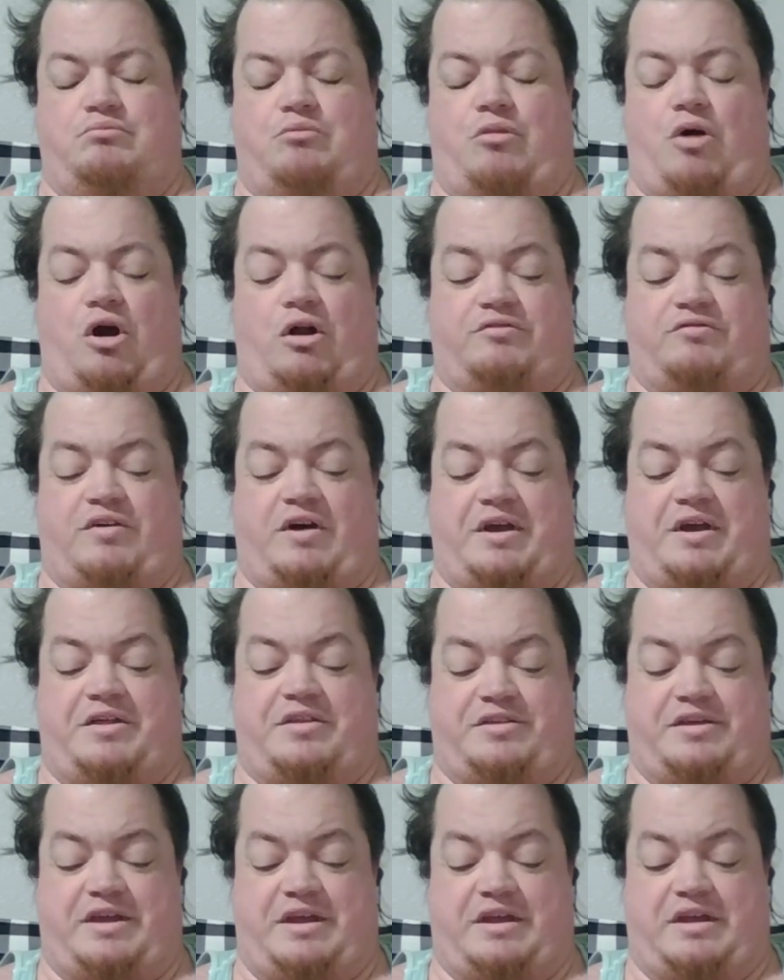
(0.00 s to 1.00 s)

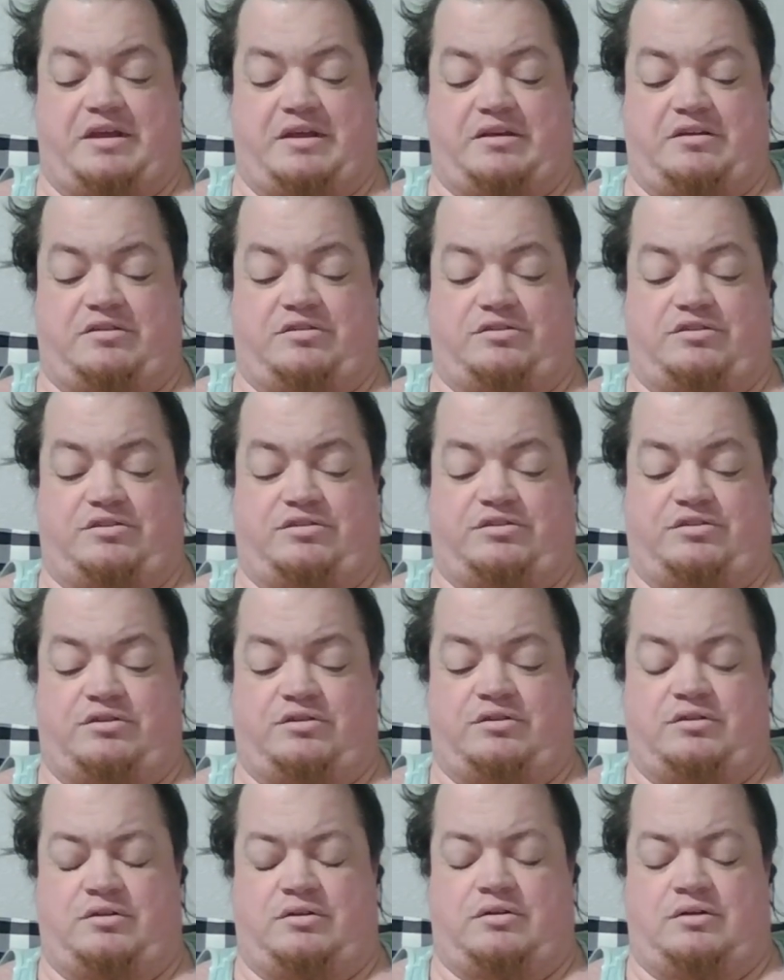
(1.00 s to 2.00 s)
modify
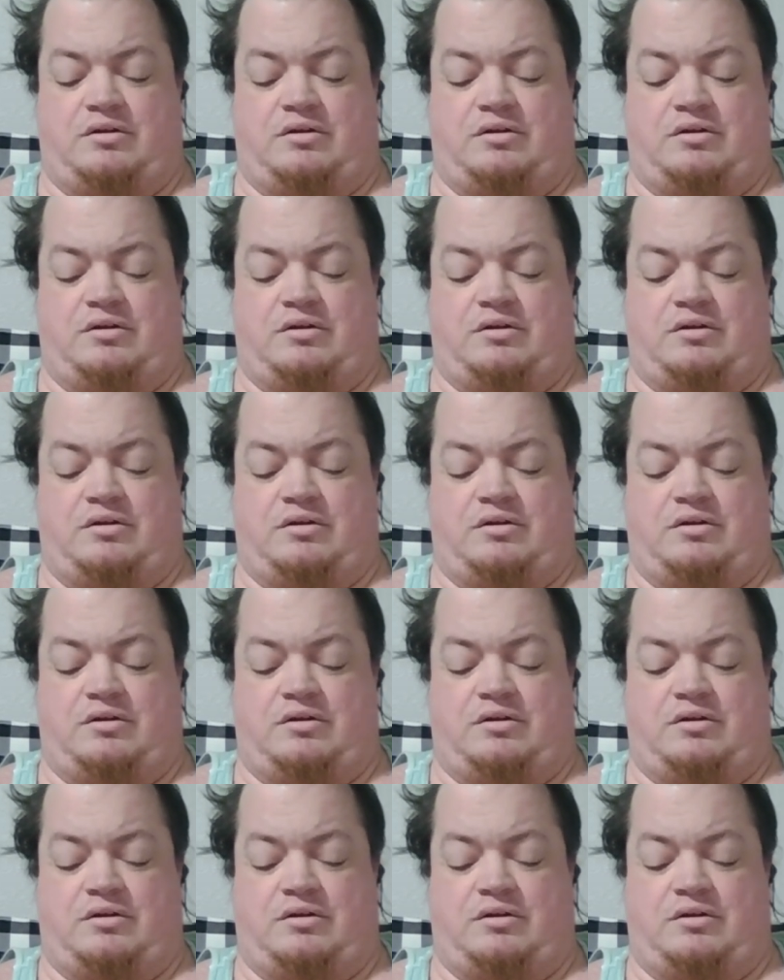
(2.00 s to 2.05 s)
things